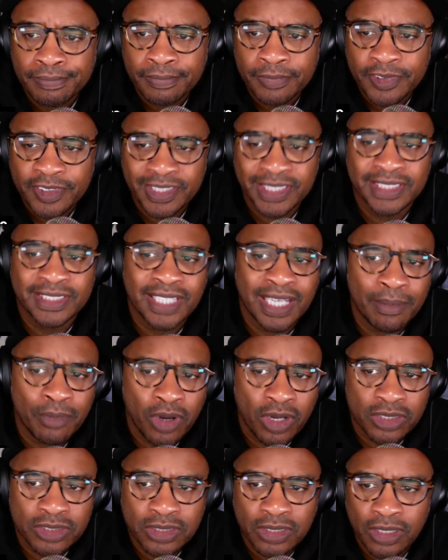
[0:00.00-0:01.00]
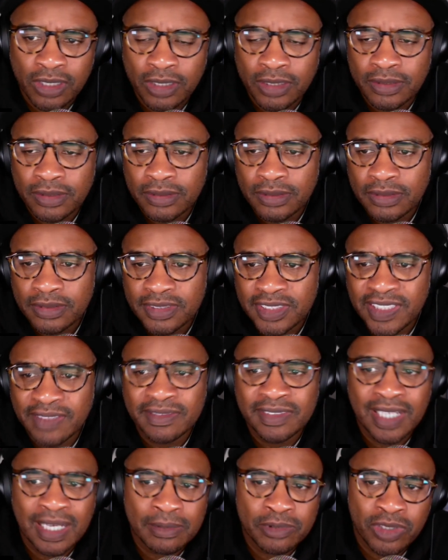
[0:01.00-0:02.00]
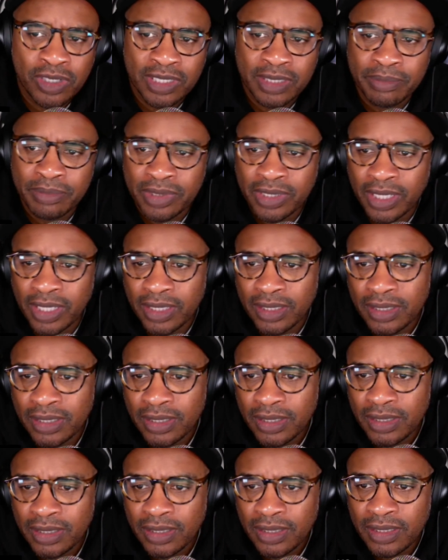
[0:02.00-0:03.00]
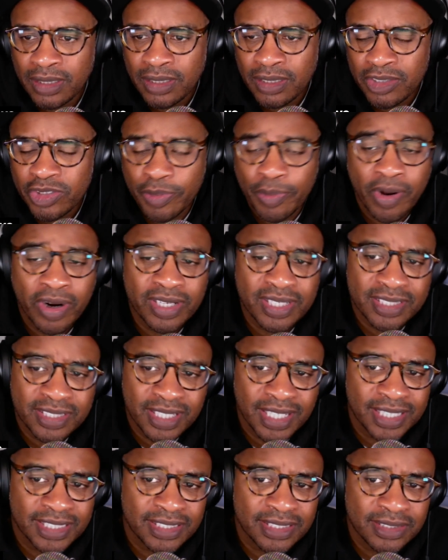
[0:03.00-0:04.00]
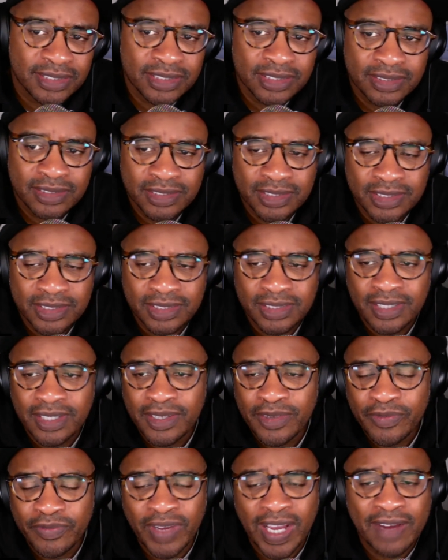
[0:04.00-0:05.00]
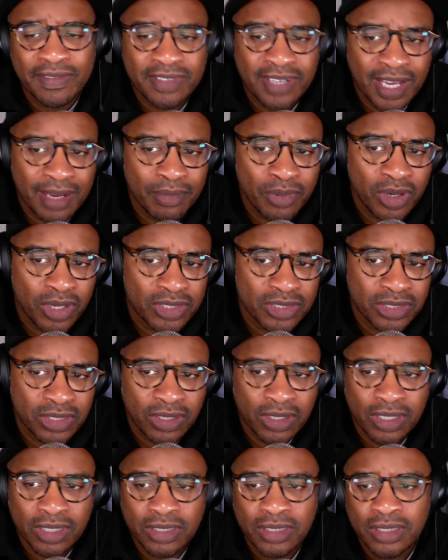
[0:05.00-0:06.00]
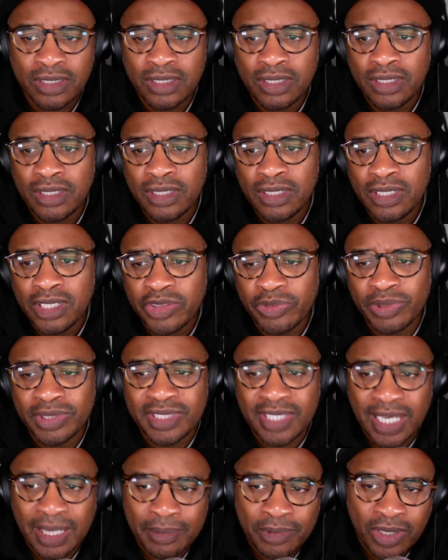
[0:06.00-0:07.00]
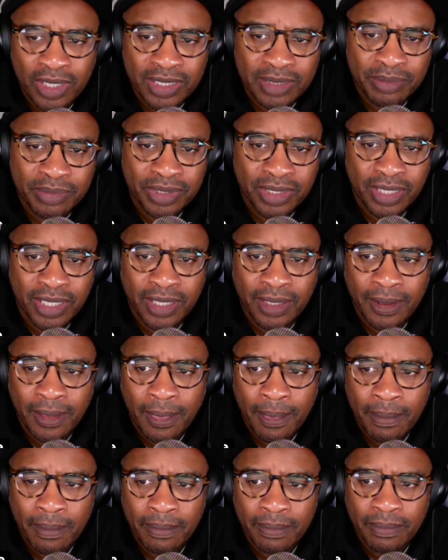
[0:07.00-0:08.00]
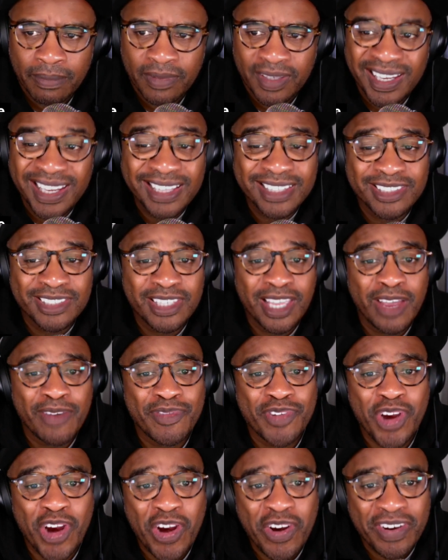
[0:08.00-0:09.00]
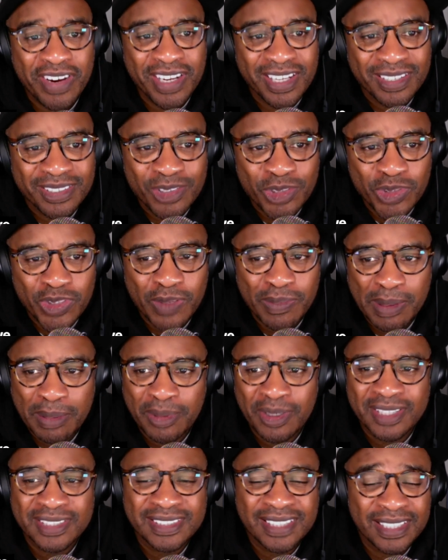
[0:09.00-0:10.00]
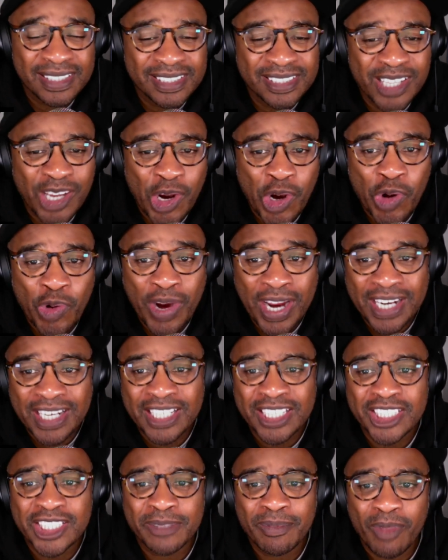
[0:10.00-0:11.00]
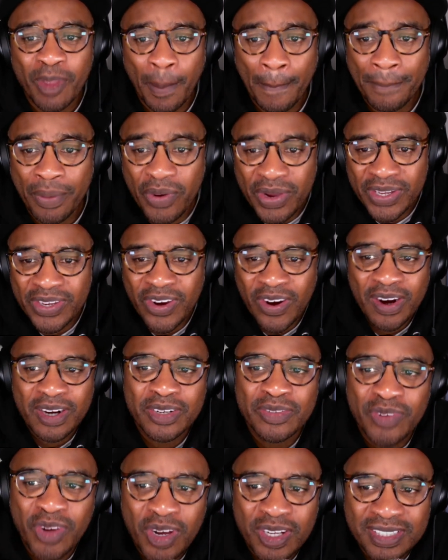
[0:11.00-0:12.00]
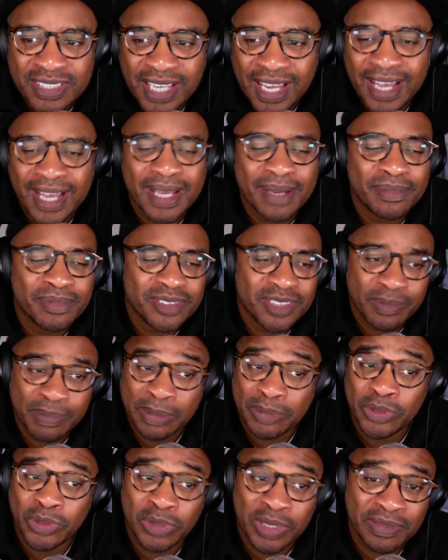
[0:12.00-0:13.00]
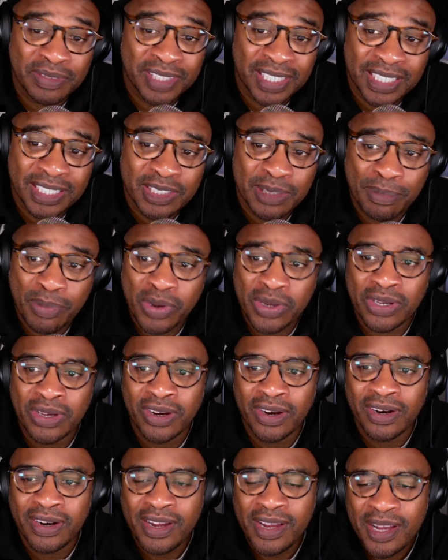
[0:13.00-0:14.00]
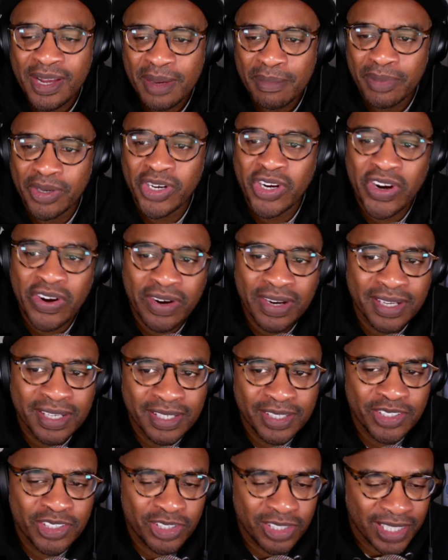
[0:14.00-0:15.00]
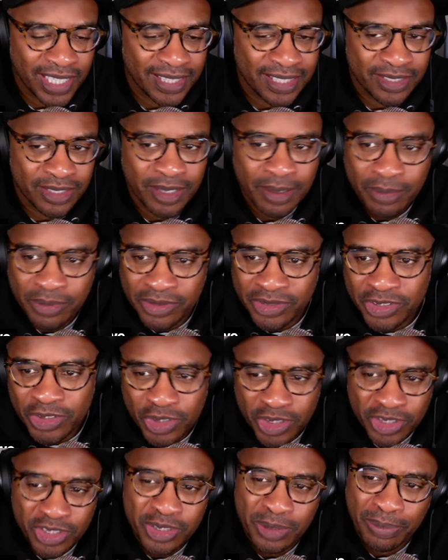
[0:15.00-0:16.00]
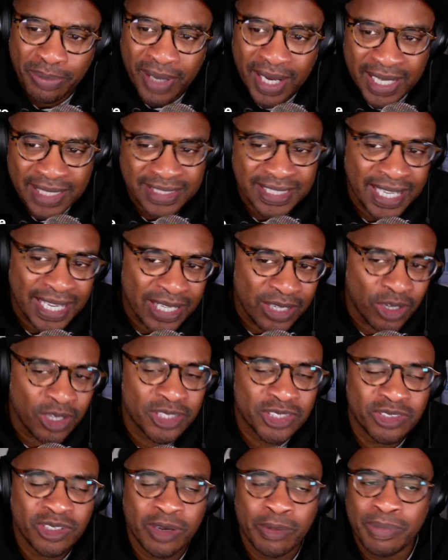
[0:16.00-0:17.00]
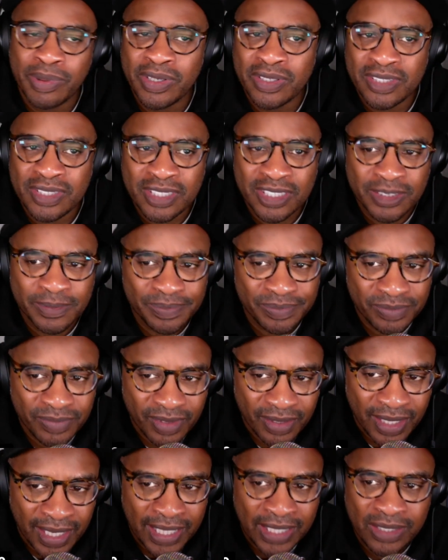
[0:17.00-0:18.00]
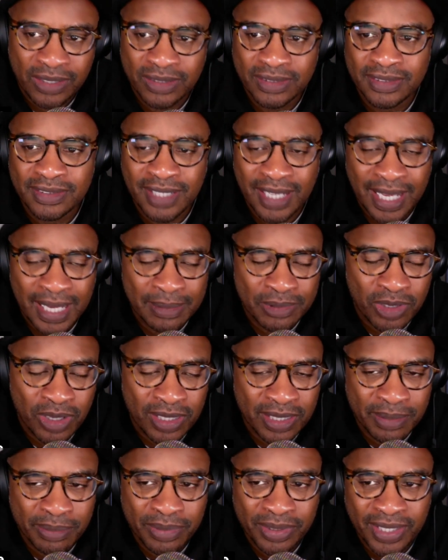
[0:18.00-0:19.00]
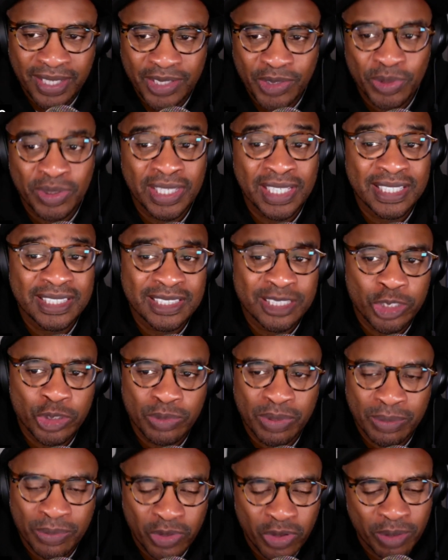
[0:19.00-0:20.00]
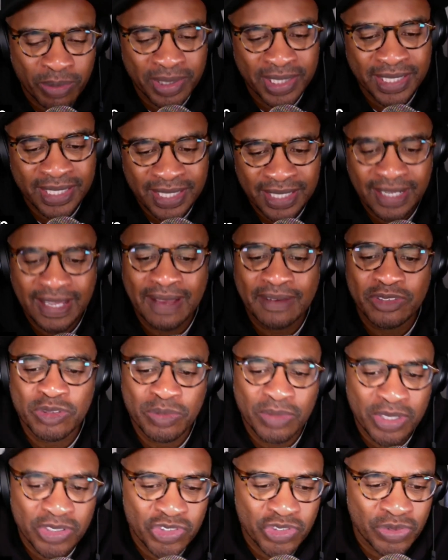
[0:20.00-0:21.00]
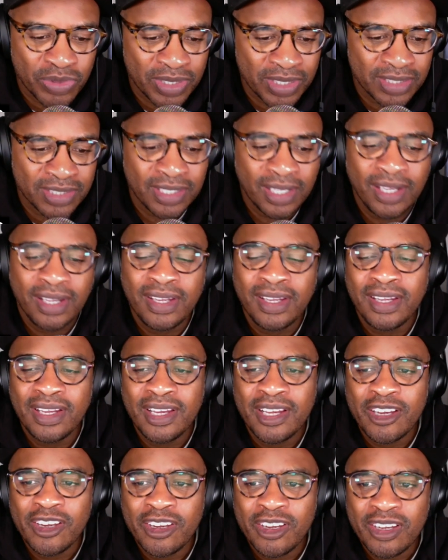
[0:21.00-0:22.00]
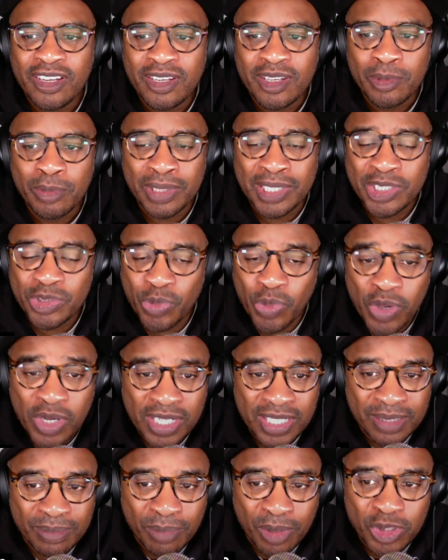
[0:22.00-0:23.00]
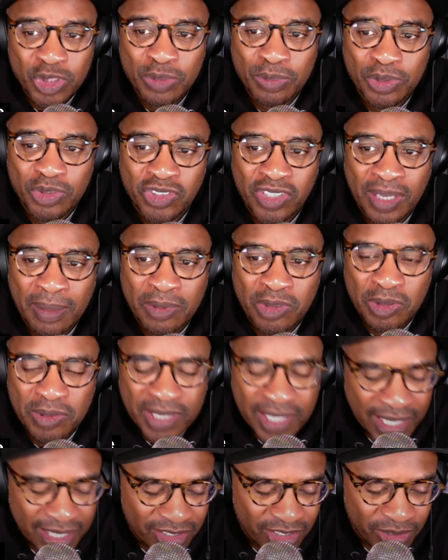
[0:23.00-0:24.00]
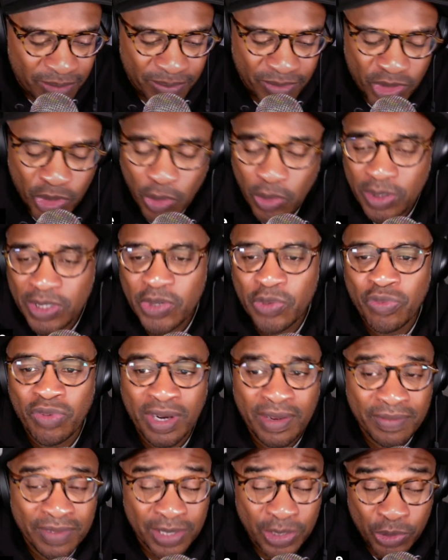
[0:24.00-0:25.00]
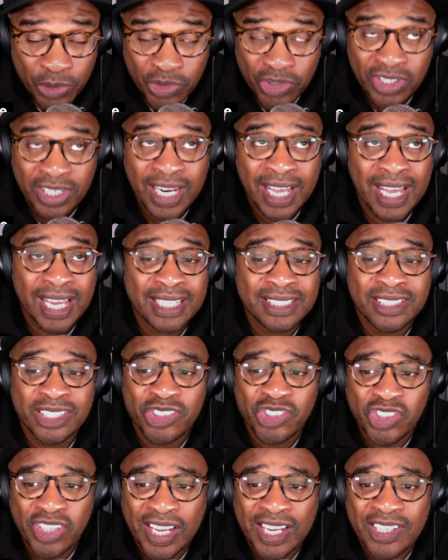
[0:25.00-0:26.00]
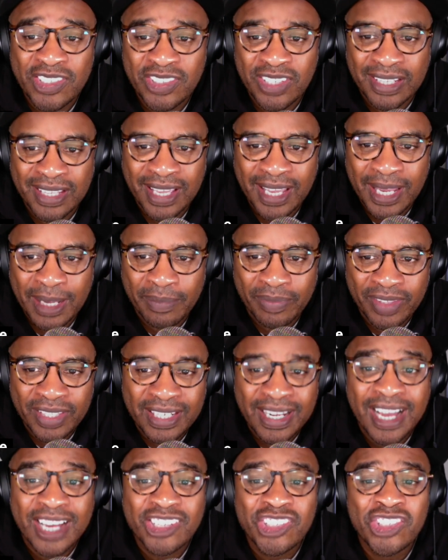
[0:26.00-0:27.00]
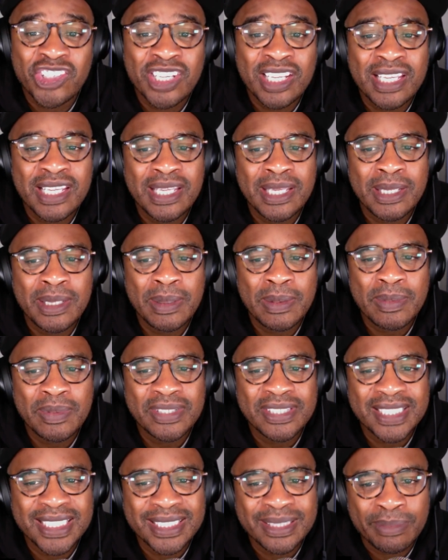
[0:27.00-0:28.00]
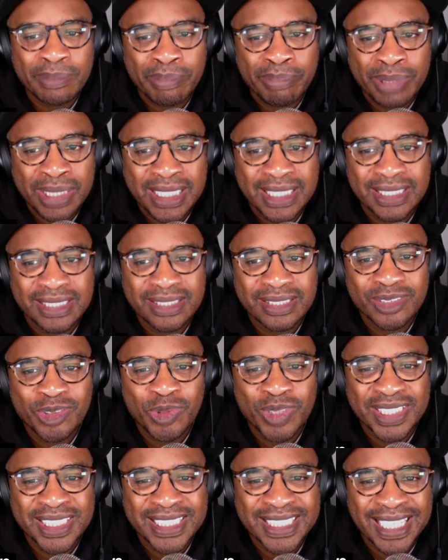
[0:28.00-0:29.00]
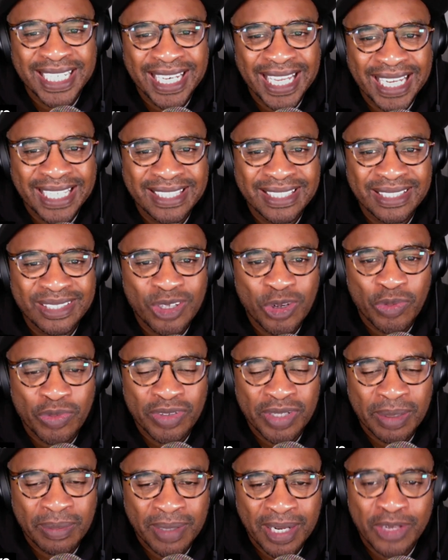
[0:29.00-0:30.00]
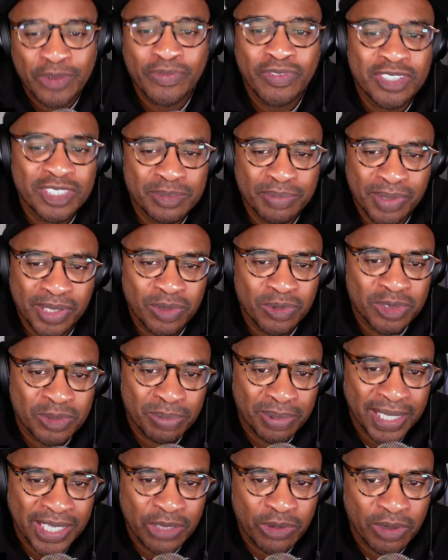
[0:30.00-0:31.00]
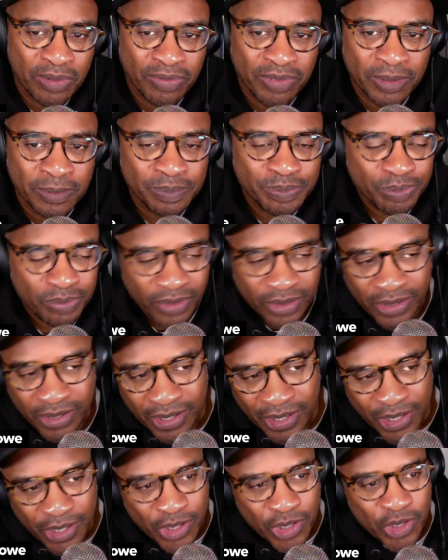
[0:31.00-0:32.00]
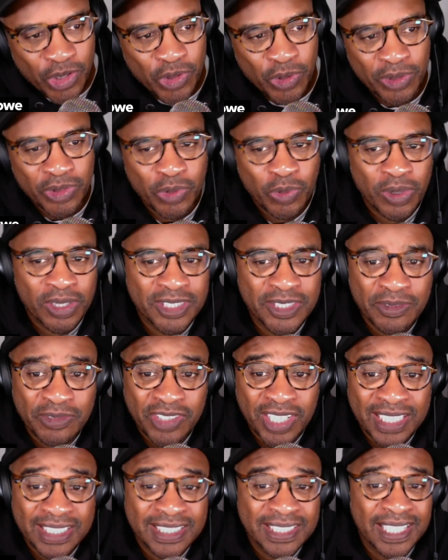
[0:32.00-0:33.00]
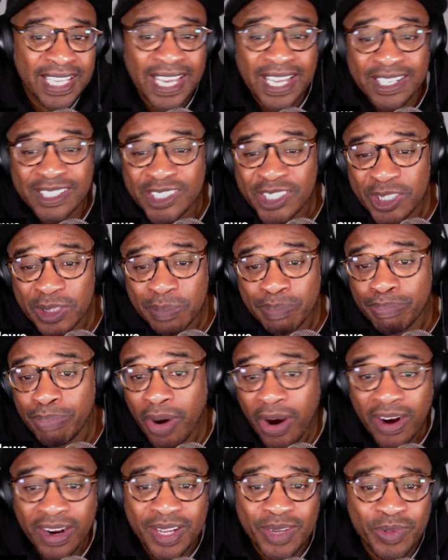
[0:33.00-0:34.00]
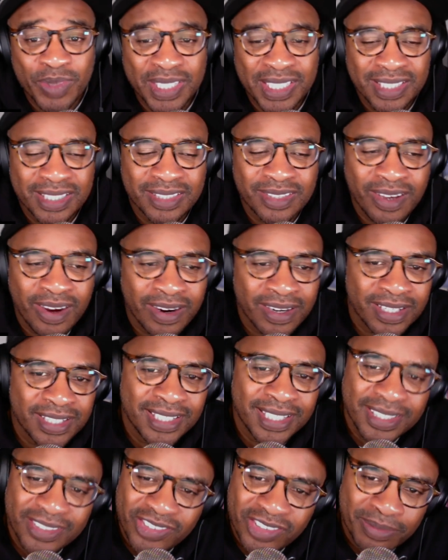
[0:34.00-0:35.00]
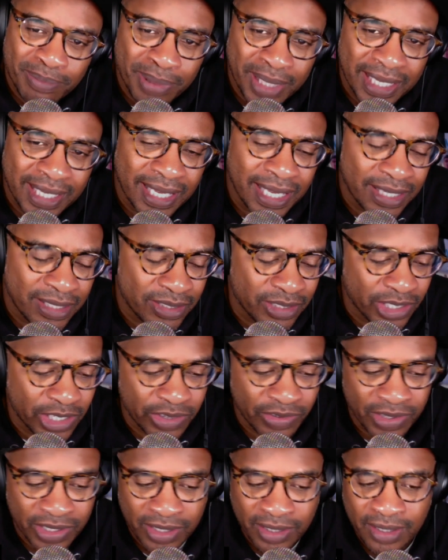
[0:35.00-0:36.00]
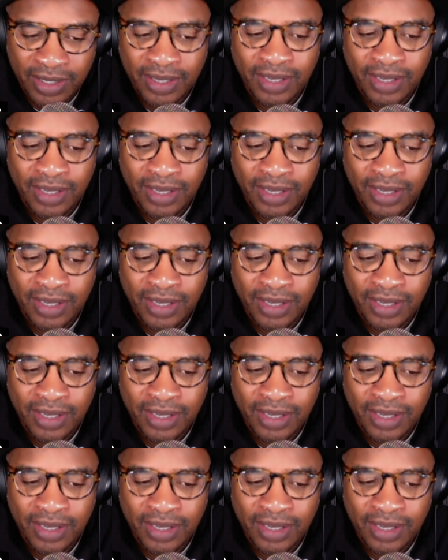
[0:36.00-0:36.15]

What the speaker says: 10-time All-Star, 7 times All-NBA. DeMarcus Cousins, 5-time All-Star, 3-time All-NBA. And Steph Curry, who some people are saying is the greatest point guard of all time. Some people don't even think he's a point guard. But Curry, look at the numbers. You're surprised. 8 All-Star appearances, 8 times All-NBA. You think it's a little bit more, but he did have some injuries. But he's won multiple championships. He has totally revolutionized and changed the game. And Hasheem Thabeet was selected over him. Now, the first pick was Blake Griffin, who, in the words of Jay-Z, had a spark when he started. And Blake had a good career.